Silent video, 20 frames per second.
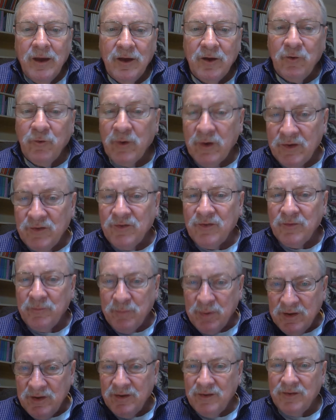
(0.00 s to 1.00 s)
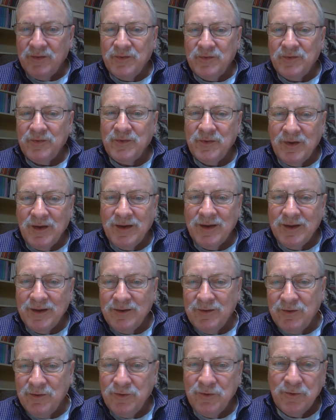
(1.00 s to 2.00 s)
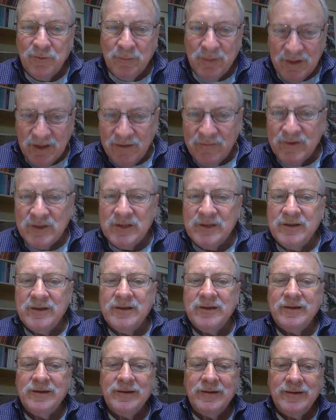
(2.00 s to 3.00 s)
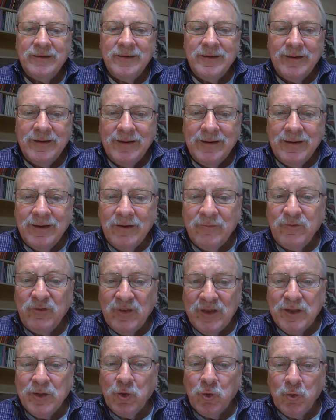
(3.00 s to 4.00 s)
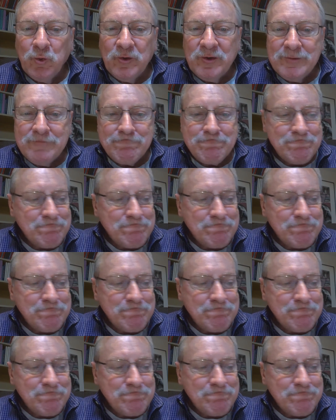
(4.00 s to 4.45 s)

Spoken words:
Grace and peace to you, beloved of St. Luke.